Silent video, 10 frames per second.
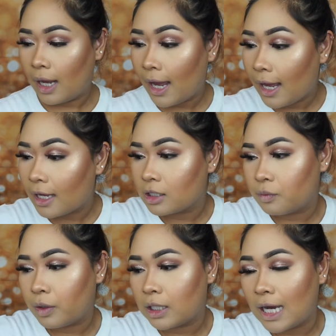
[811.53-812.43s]
And
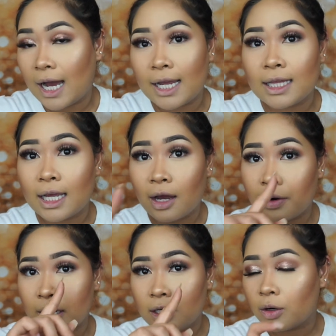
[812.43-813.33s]
we're gonna highlight
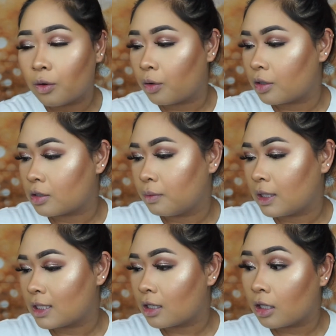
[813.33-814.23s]
our inner corners with
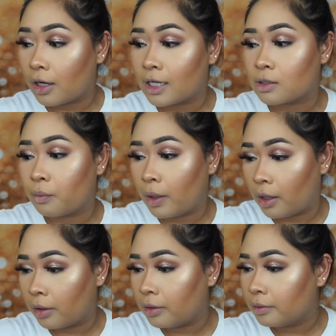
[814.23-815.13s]
this color as
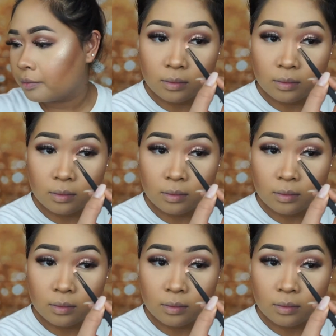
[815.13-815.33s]
well.